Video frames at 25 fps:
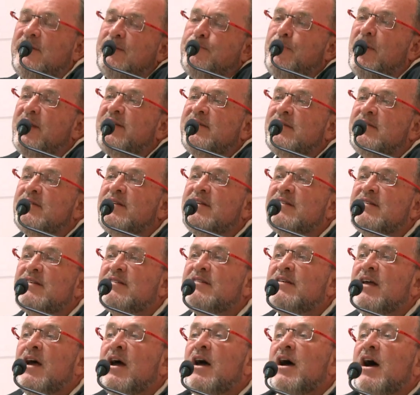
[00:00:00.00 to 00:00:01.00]
The present is
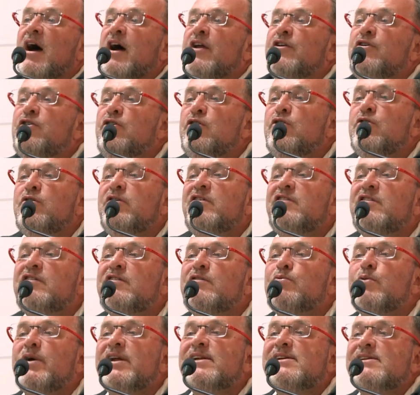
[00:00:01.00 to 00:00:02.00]
a new
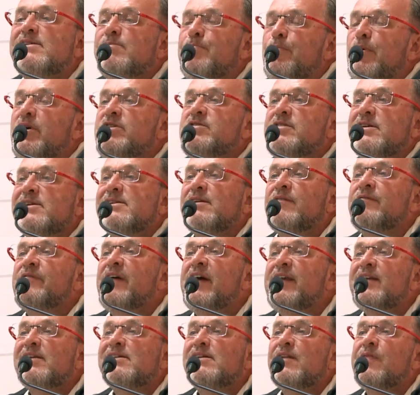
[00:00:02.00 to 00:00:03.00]
Swiss British
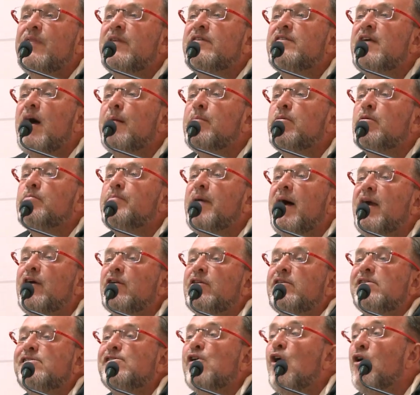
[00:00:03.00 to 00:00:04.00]
invention, the
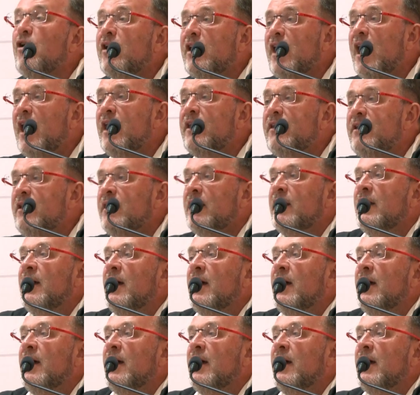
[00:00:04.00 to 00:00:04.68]
double-barreled shotgun.